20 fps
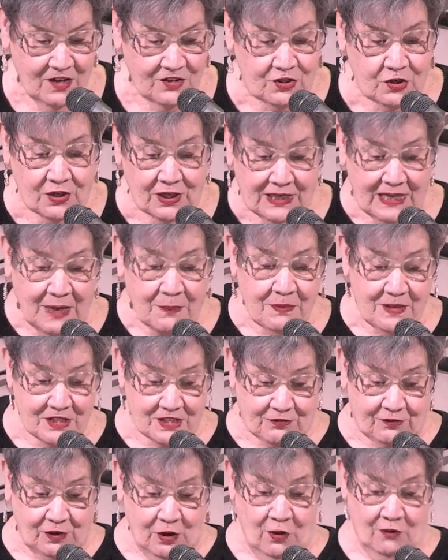So to keep
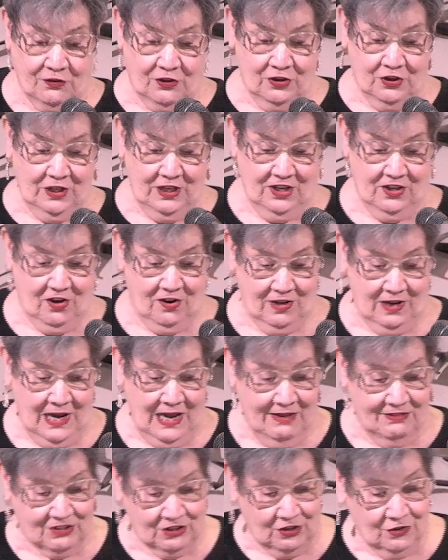this flow of good in our
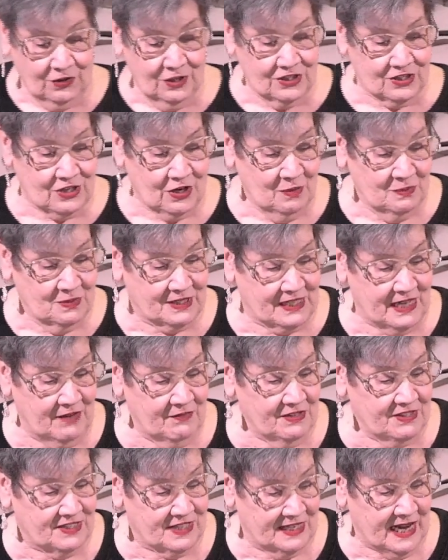lives, Ernest Holmes
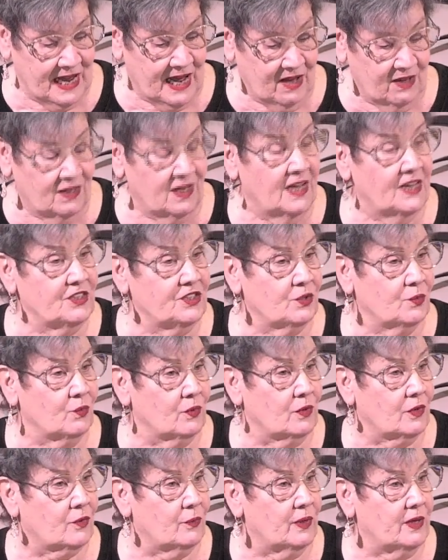gave us an outline to
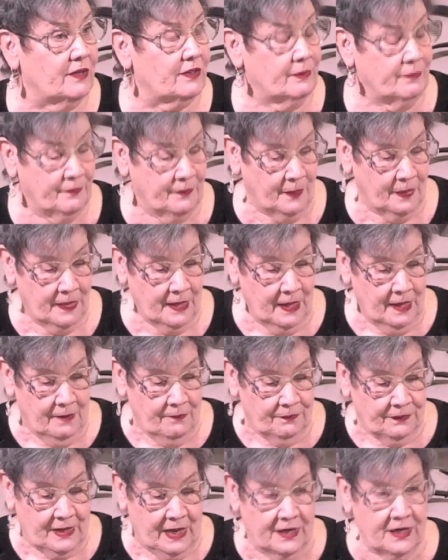work with.
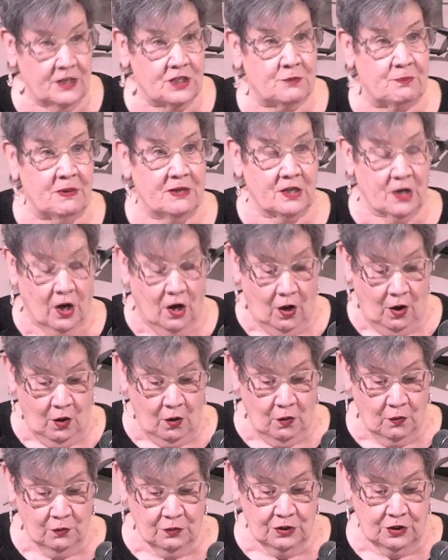And it's been
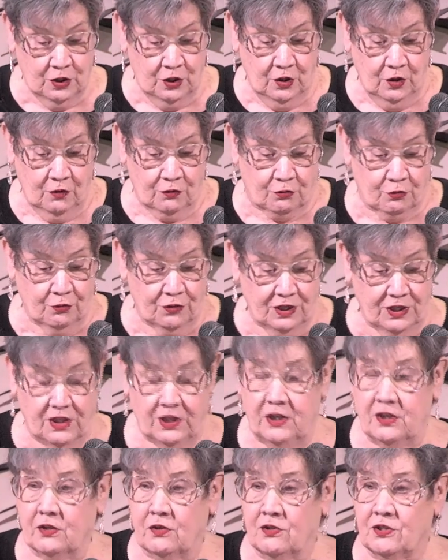honed through the
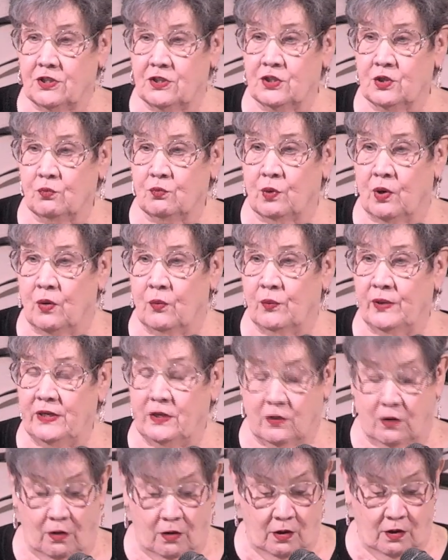years into what we
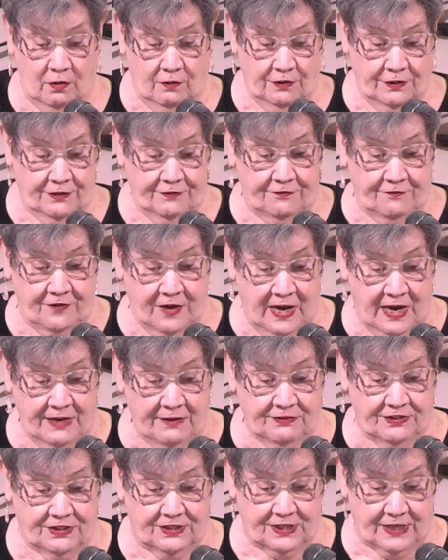call the
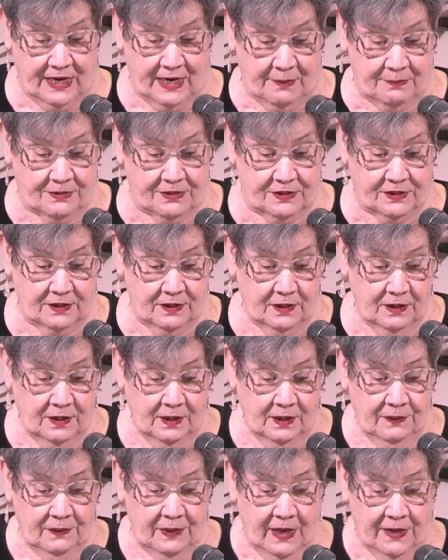5 steps.
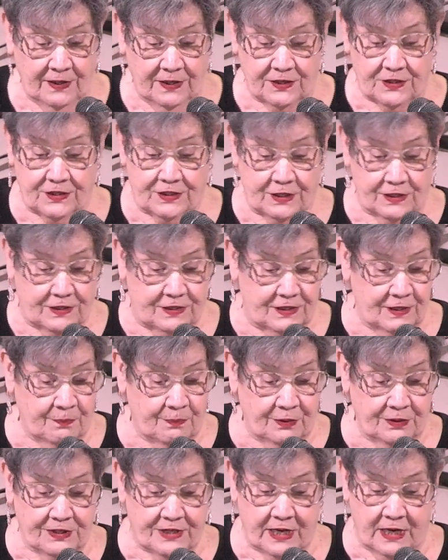And it's a
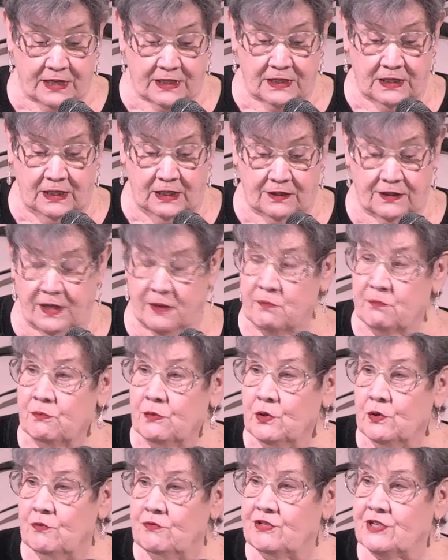simple technique that
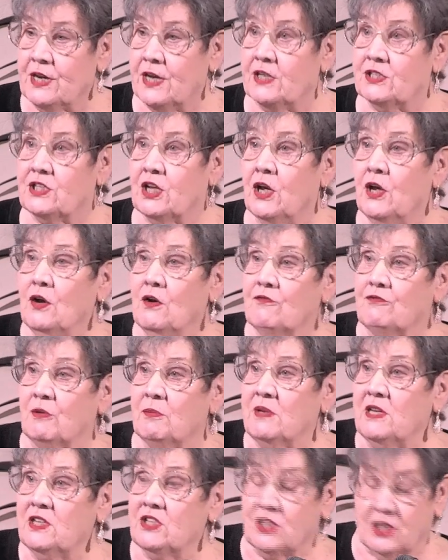moves us
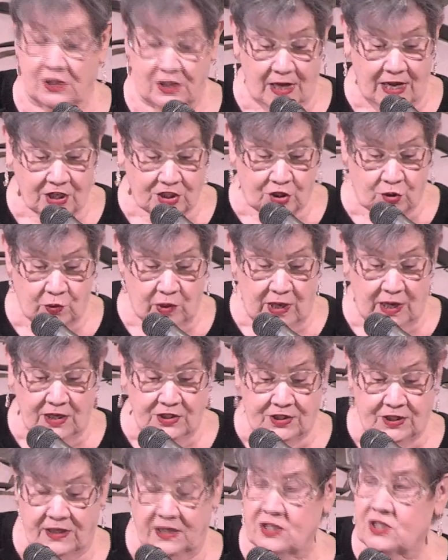from
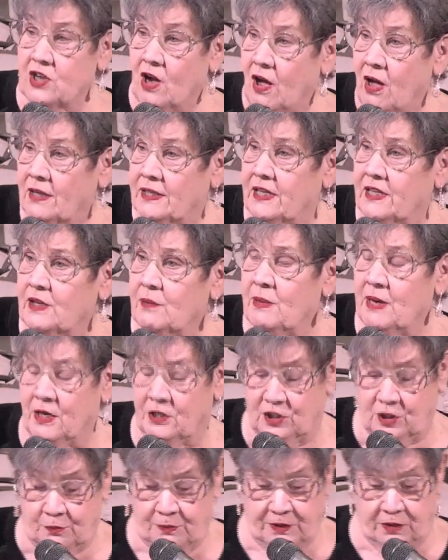intellectualizing and talking
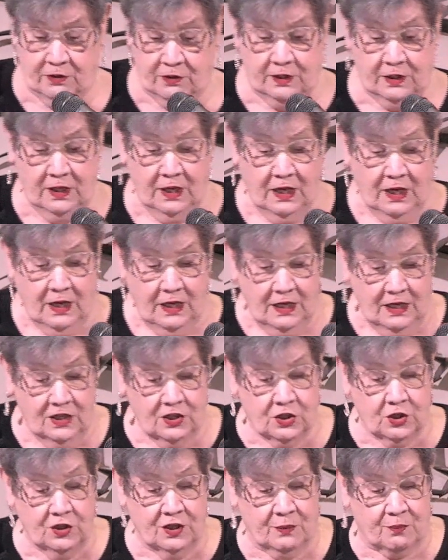about spirit
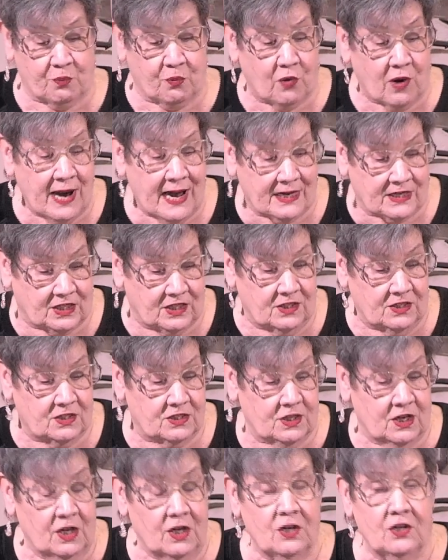into the
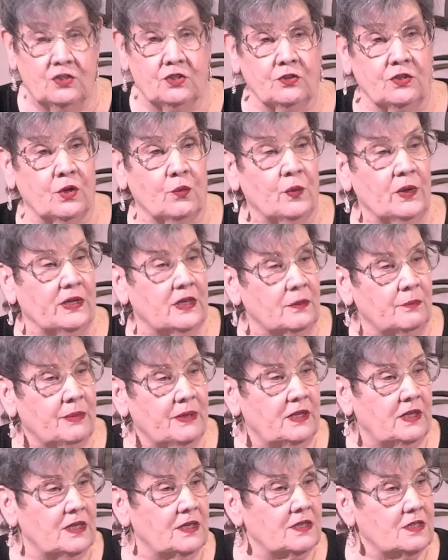practice so that we can
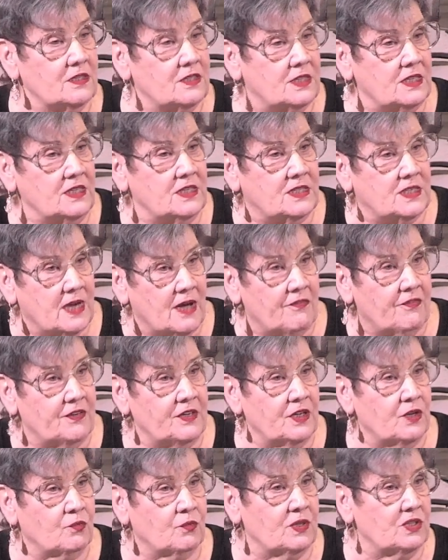begin to see
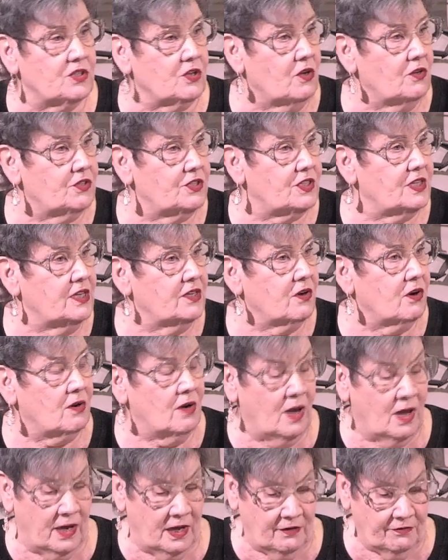definite results in our
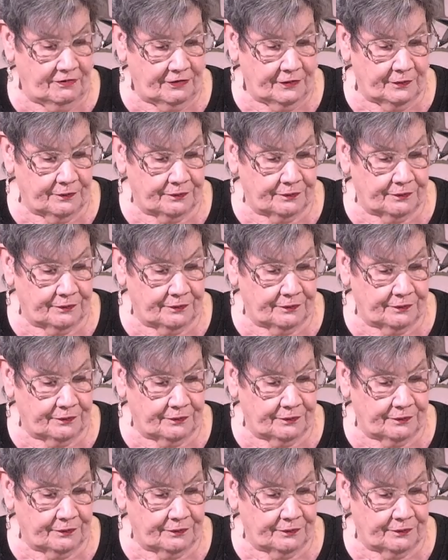life.